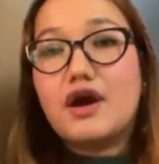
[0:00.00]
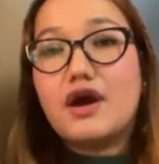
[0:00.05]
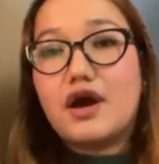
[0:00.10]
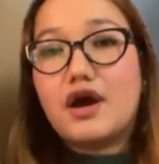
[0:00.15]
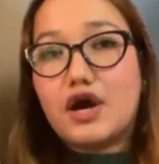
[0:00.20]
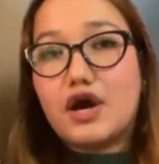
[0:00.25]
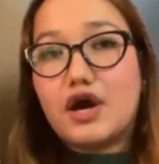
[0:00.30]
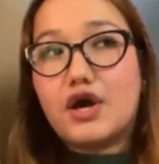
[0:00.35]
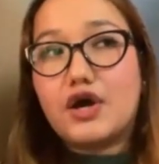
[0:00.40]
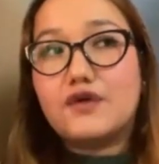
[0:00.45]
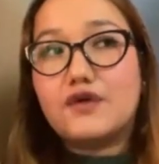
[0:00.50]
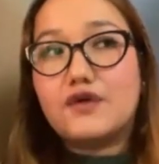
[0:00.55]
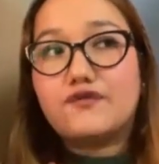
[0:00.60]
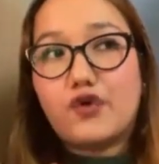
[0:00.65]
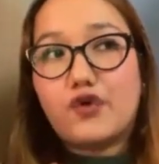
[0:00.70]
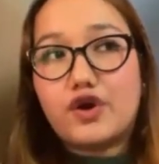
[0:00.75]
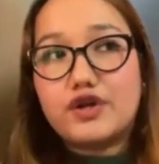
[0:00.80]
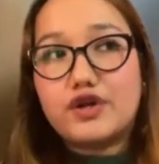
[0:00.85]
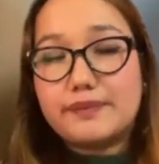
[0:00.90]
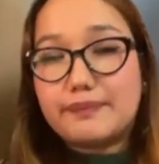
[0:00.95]
uh,
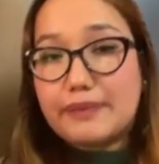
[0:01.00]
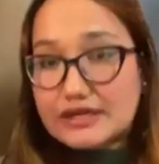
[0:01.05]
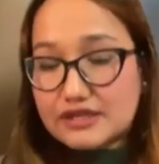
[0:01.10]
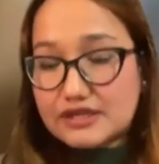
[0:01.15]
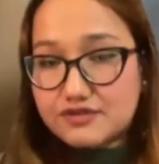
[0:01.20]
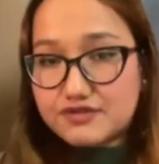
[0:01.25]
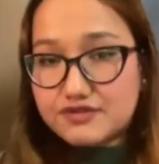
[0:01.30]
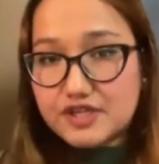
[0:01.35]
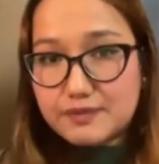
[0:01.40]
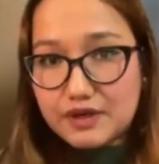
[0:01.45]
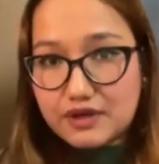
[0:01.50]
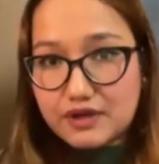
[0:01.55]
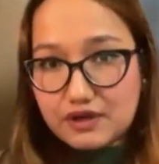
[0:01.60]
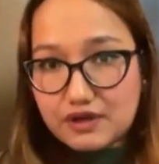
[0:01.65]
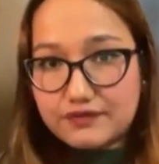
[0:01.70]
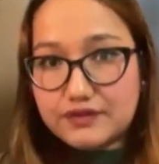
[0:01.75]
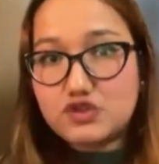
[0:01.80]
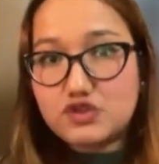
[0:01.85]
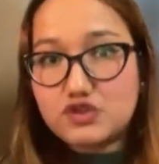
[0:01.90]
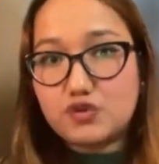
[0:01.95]
for the better treatment of
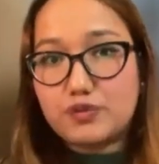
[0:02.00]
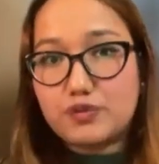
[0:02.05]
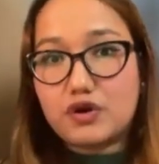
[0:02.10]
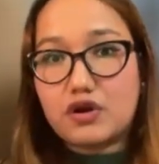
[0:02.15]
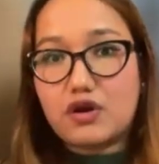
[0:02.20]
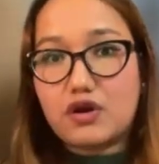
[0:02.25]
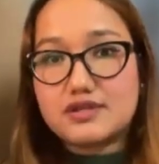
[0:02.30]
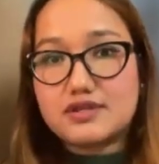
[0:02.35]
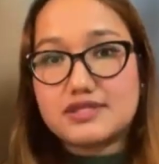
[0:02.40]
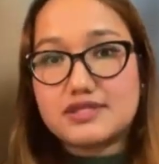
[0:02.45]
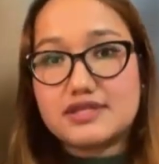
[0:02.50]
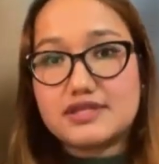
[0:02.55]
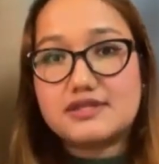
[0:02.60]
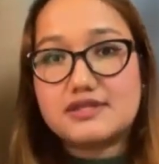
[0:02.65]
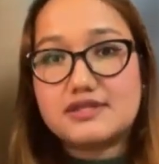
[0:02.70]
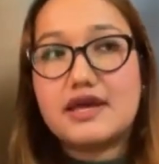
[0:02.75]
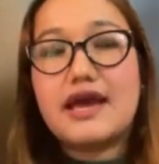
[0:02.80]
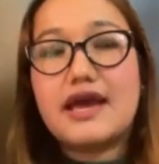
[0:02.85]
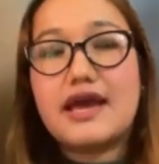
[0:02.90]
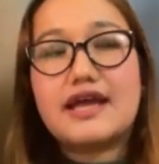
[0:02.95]
the tuberculosis
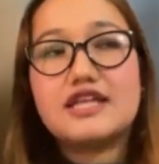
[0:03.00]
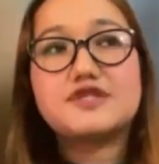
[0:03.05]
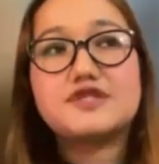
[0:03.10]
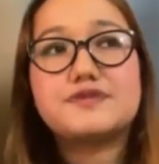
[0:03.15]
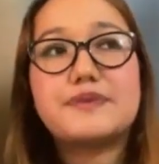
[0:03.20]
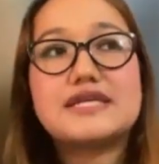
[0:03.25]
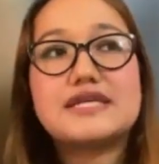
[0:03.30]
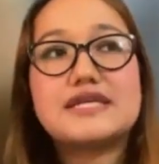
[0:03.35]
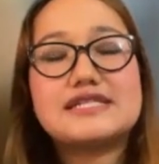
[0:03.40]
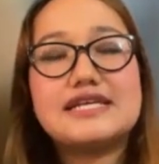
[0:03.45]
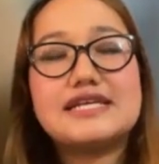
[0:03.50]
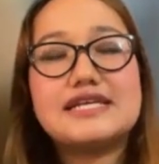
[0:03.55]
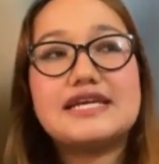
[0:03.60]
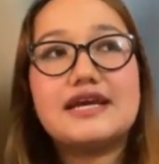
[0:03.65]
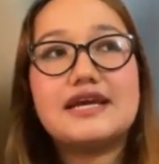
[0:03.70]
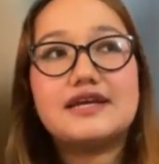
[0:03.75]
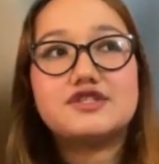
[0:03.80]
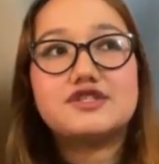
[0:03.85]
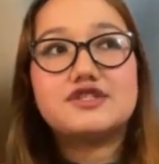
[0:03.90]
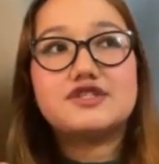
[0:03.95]
and
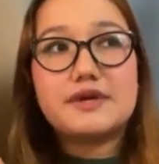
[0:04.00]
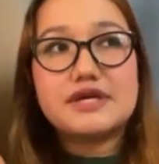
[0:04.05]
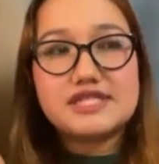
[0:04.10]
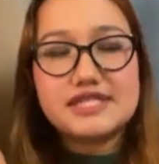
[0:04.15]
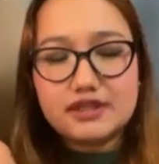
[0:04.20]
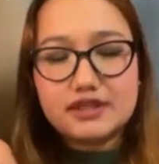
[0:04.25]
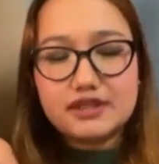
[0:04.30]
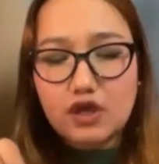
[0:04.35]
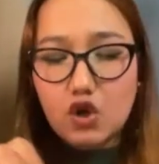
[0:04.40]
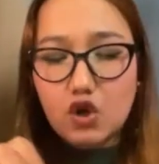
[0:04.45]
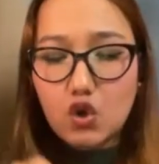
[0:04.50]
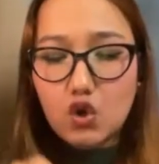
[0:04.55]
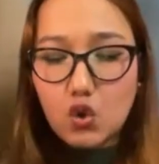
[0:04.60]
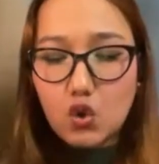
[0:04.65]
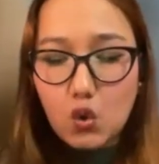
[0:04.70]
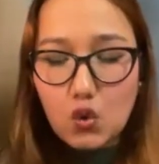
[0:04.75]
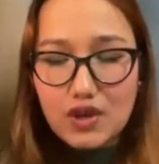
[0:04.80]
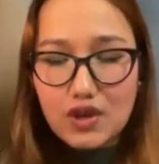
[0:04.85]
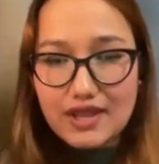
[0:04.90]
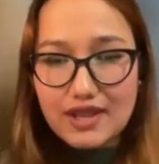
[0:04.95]
especially especially the
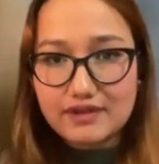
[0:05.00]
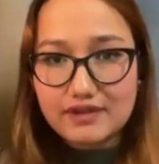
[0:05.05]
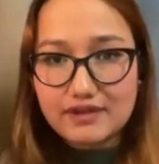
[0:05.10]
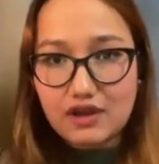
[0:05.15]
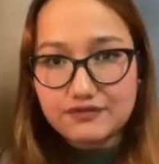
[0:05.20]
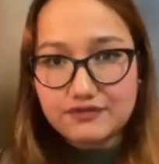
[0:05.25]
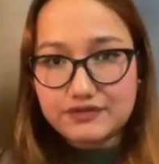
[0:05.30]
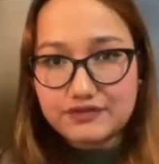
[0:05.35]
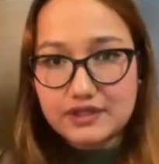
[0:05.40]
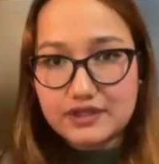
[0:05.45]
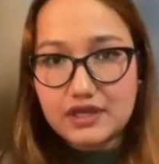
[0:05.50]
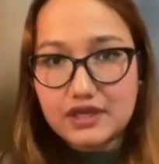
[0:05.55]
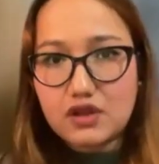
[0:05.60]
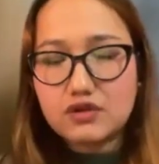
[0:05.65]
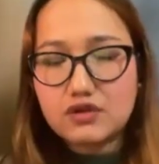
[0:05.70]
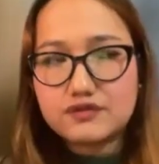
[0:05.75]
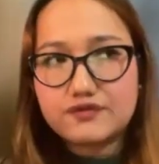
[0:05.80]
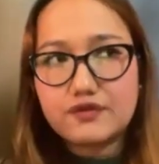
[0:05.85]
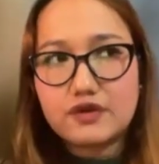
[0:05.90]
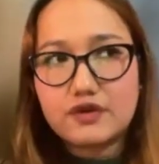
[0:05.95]
low level of the
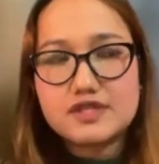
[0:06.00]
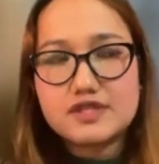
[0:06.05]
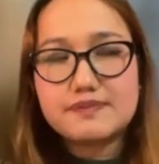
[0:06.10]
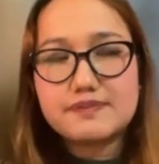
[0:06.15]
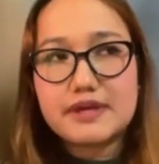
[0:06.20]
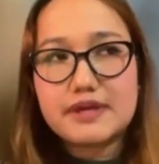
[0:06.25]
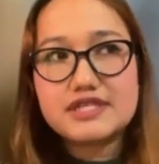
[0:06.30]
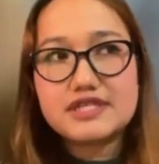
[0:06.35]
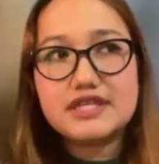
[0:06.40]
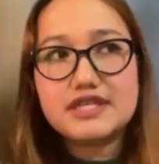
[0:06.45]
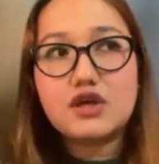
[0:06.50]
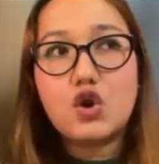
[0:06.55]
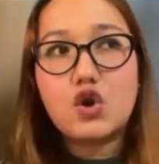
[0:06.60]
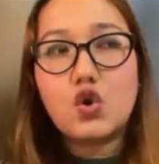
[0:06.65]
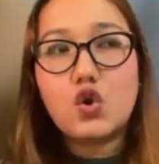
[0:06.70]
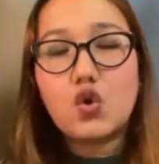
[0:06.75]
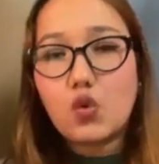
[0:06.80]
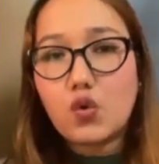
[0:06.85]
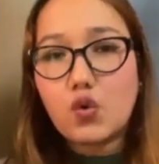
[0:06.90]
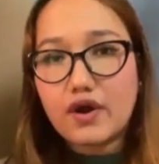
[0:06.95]
uh, especially the
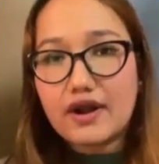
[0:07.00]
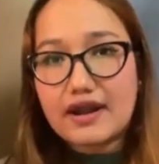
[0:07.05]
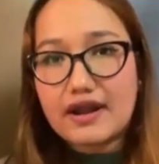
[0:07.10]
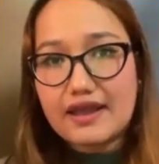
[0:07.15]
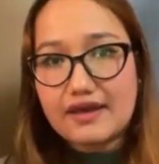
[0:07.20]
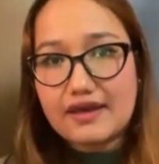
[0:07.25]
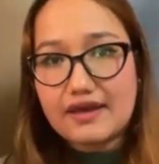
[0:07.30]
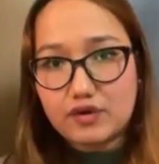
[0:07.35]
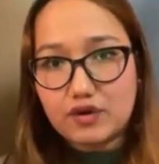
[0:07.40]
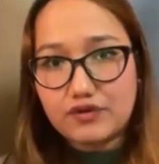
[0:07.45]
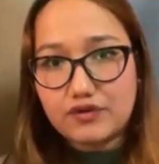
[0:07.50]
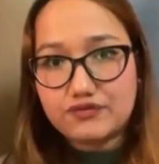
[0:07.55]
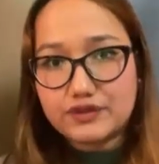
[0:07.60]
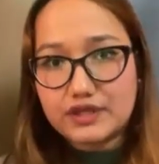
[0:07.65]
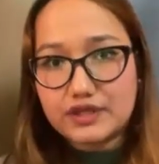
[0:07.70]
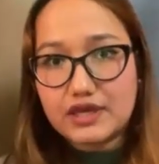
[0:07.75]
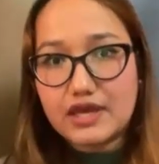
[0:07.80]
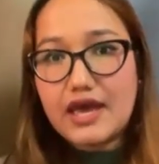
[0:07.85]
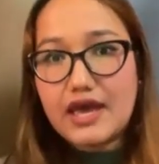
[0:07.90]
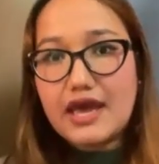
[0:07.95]
lower level of
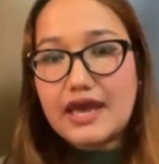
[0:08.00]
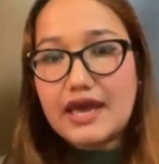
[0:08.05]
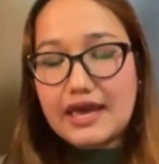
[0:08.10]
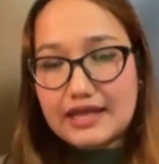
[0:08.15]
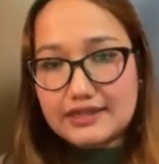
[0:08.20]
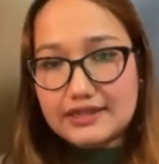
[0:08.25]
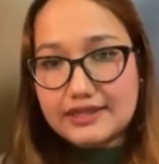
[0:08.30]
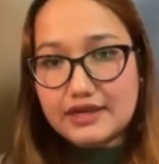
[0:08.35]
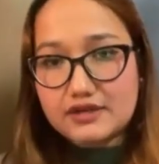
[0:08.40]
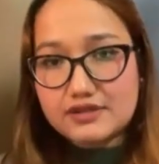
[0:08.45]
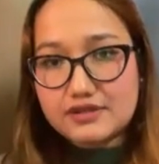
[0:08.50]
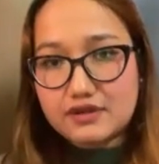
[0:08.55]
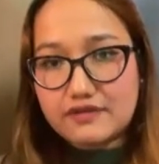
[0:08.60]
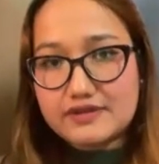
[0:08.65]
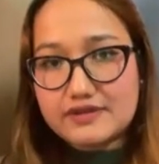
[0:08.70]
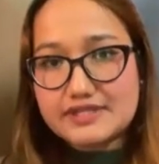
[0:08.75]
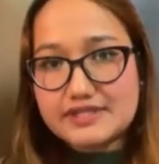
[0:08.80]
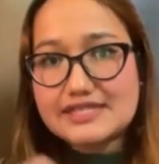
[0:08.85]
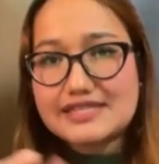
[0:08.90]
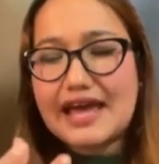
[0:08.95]
the healthcare
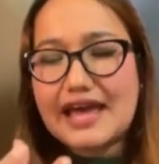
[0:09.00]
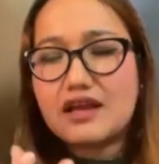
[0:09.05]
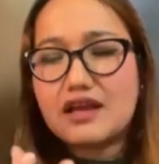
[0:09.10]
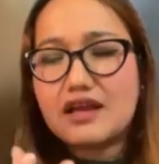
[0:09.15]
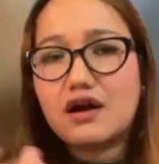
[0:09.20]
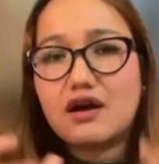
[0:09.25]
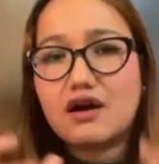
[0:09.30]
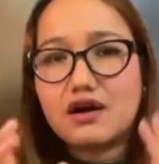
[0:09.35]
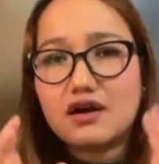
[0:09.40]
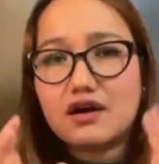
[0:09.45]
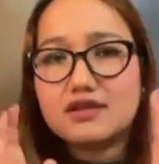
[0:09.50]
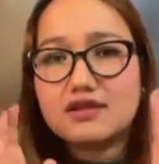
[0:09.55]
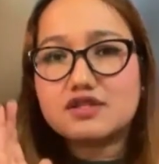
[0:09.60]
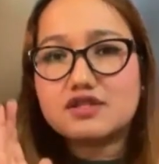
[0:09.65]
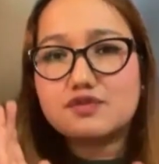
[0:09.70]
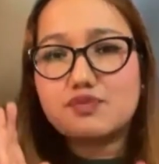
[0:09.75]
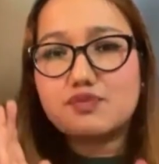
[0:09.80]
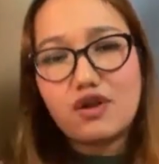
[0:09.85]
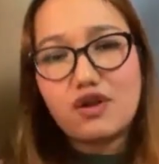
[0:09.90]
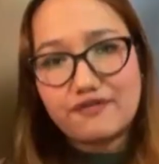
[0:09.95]
services like a
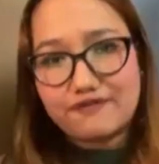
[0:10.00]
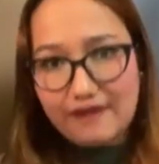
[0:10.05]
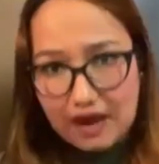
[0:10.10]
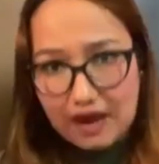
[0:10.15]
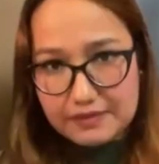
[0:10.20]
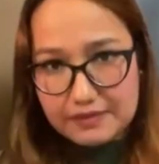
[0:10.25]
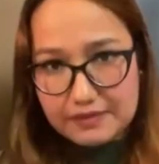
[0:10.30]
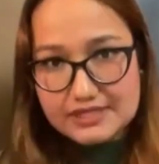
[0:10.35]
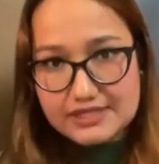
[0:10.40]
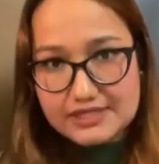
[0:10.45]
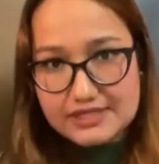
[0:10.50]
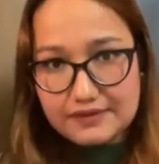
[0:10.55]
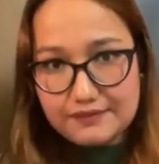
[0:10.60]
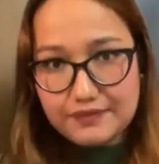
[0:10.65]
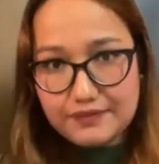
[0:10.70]
small pharmacy